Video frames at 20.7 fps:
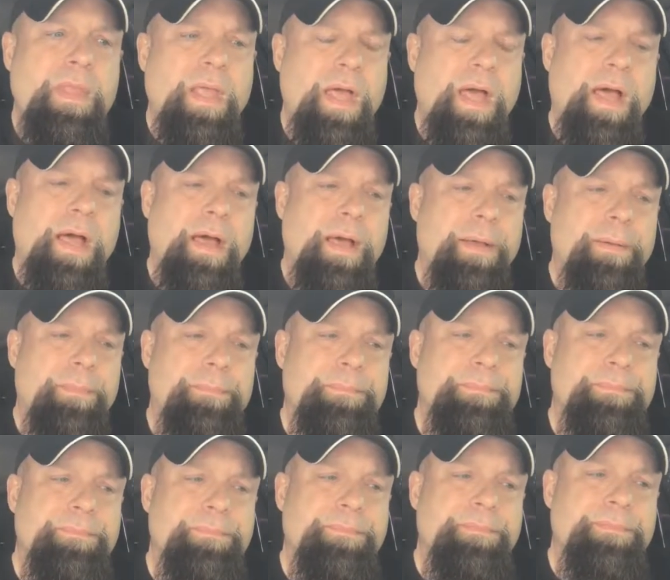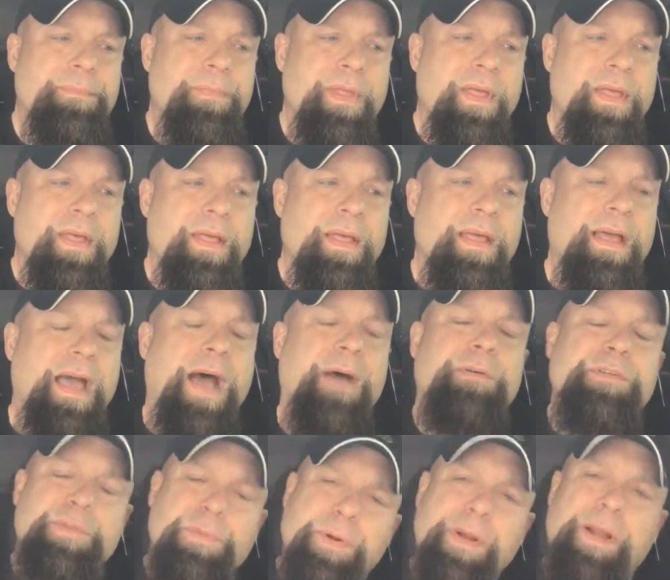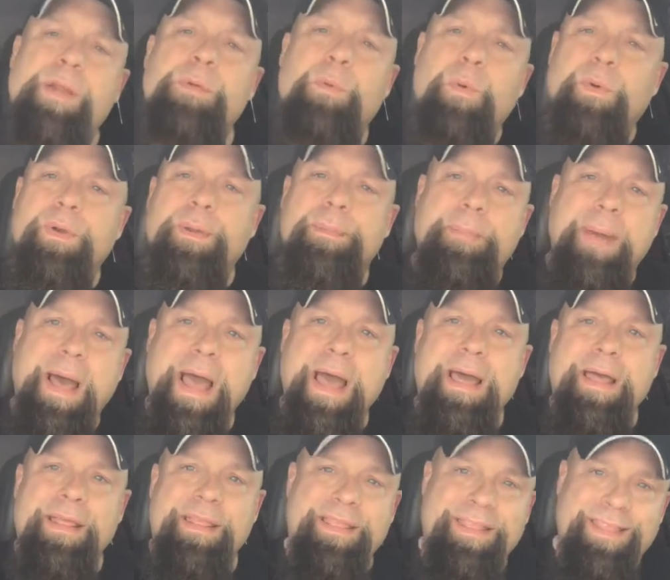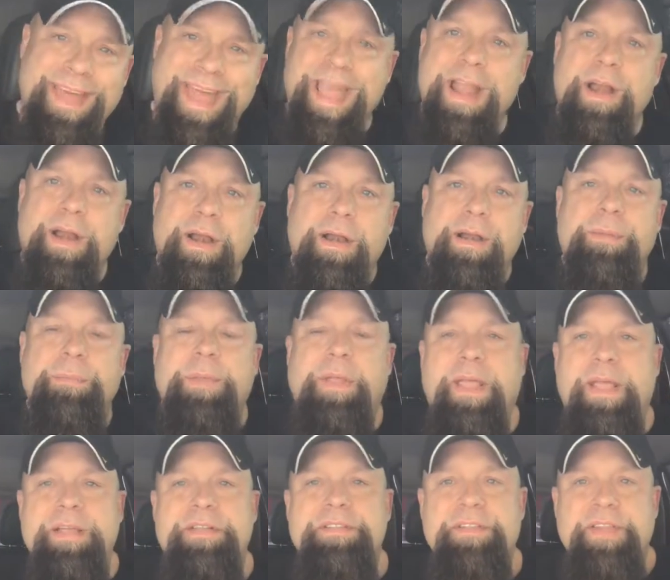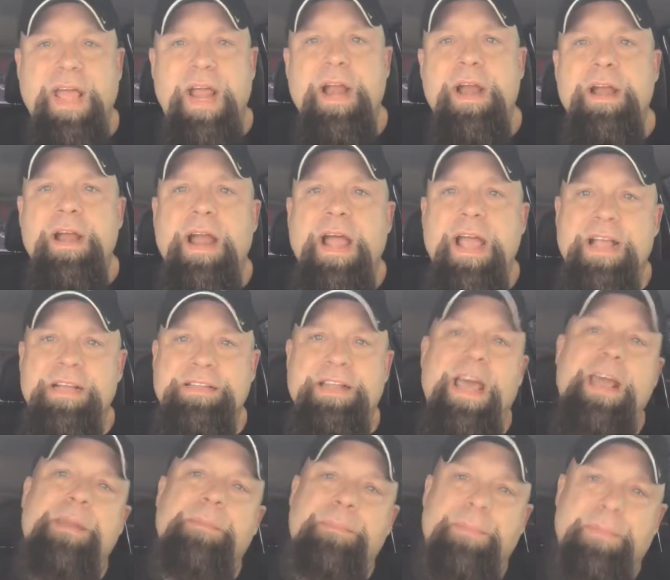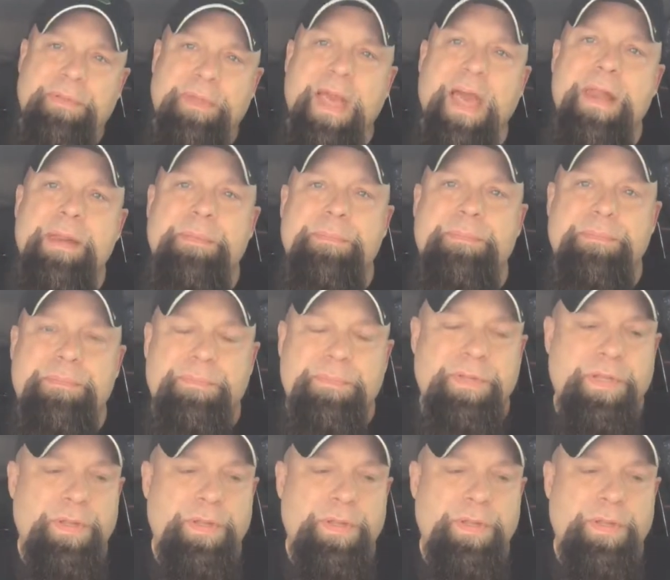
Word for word: Um, I was really wanting to buy it there because there I actually had him got him